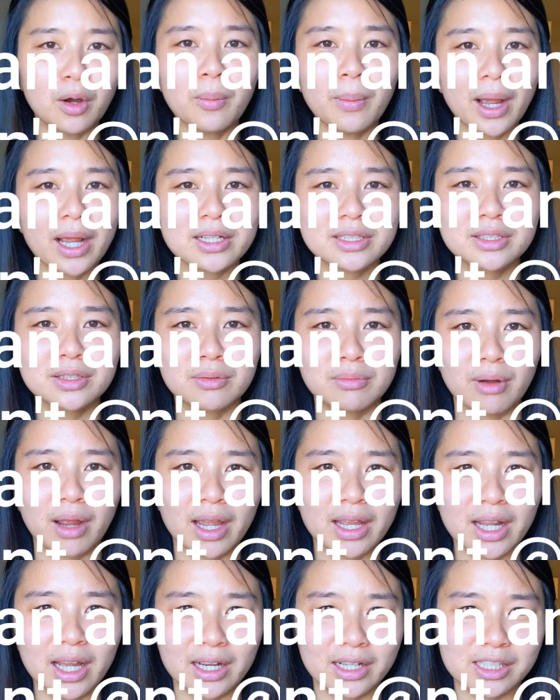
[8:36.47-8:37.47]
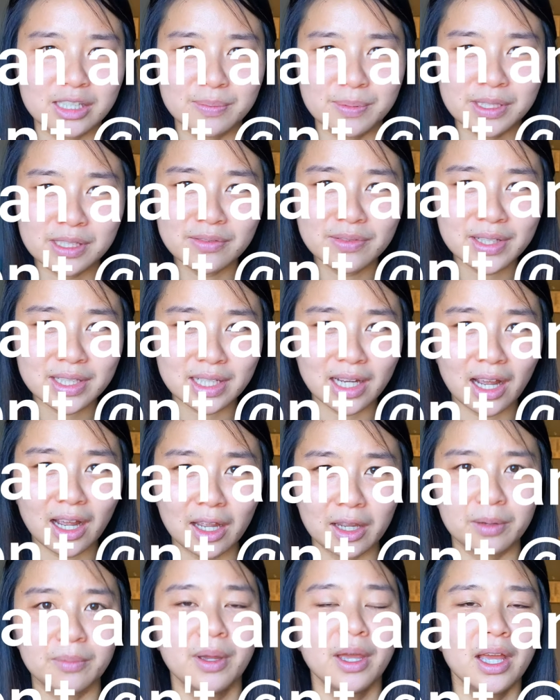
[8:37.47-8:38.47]
go back to the ride at a specific
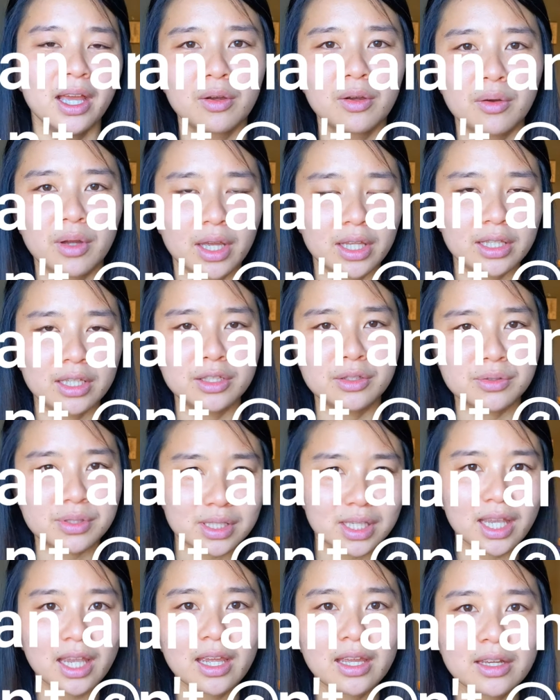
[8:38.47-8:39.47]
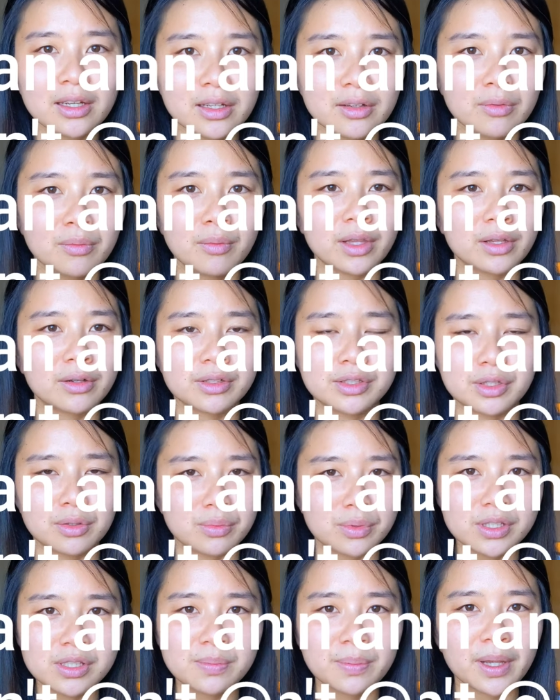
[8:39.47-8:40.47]
time and then you scan, whether it's your
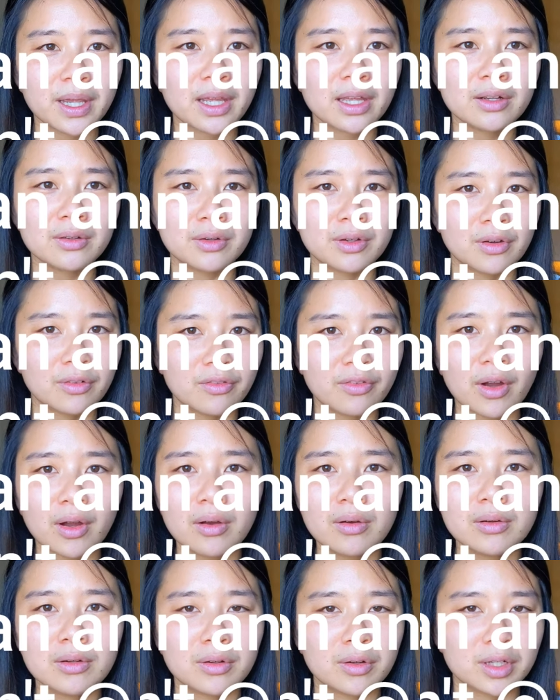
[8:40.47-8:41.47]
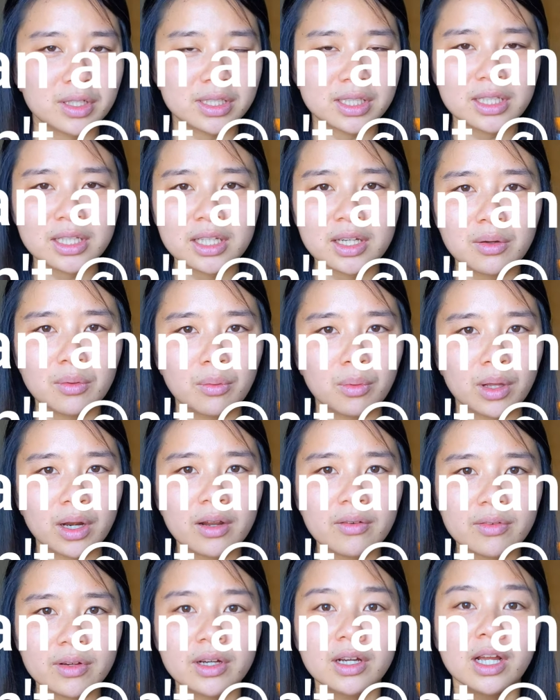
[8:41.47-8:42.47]
wristband or your phone or a ticket,
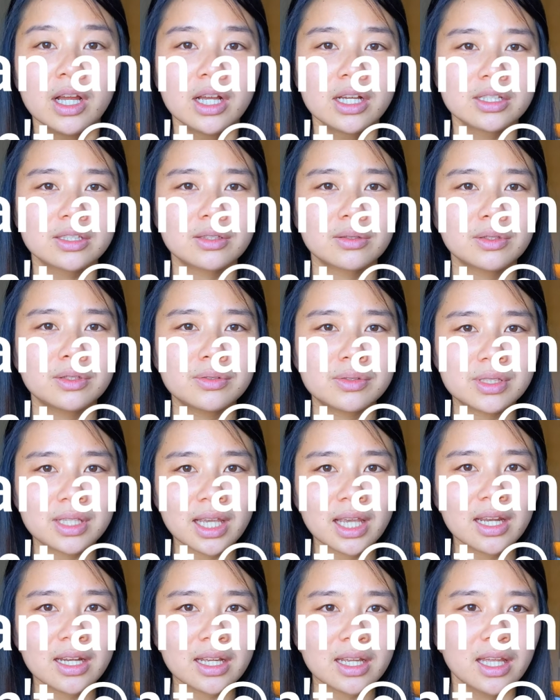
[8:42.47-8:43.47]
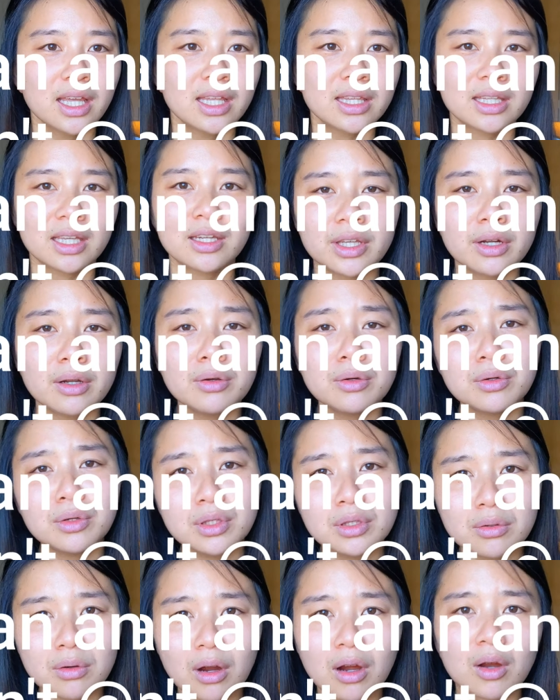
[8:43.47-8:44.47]
whatever. So you scan it, they know who
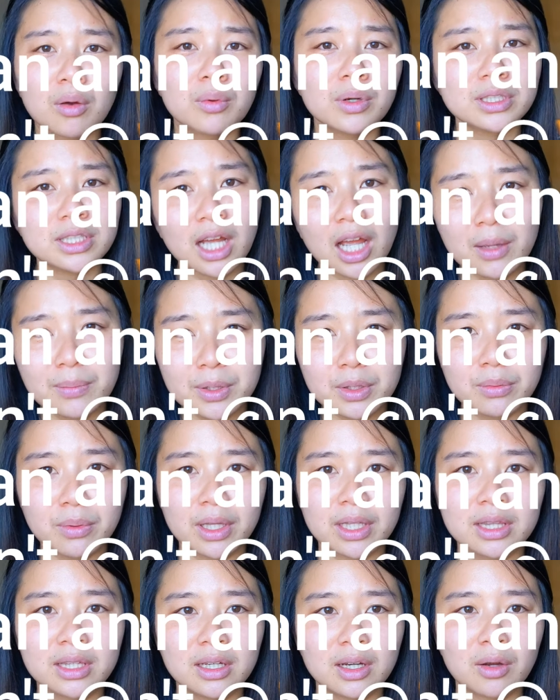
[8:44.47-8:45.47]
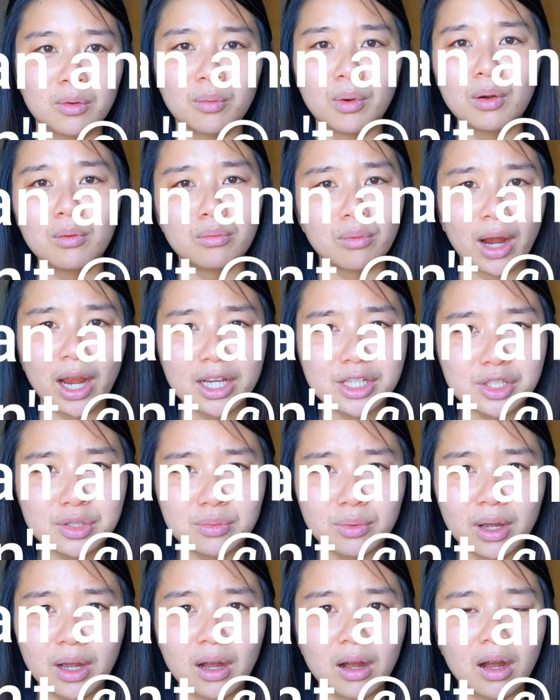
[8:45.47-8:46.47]
you are, what time you went there, what ride you
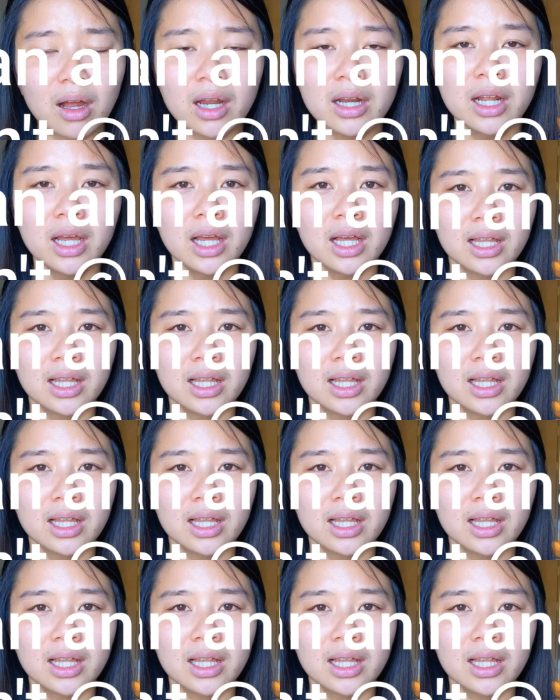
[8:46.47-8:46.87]
went on.